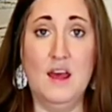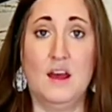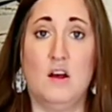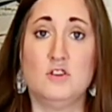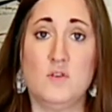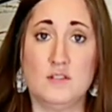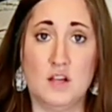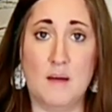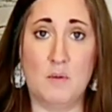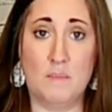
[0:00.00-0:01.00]
It also has a
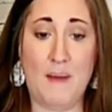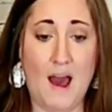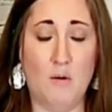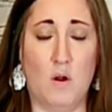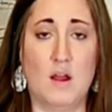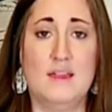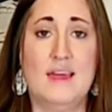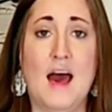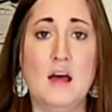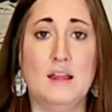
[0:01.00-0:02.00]
lot more power, and
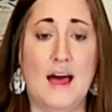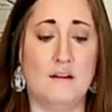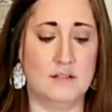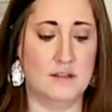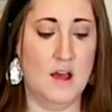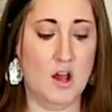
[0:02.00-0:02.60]
that allows